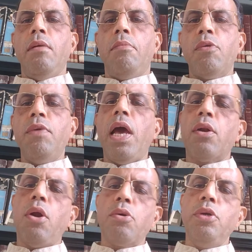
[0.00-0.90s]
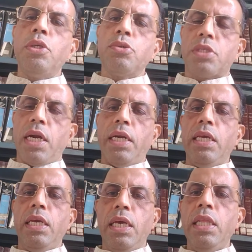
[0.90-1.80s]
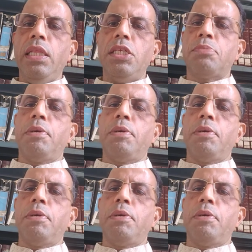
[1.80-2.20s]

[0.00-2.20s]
But we are not going to study in this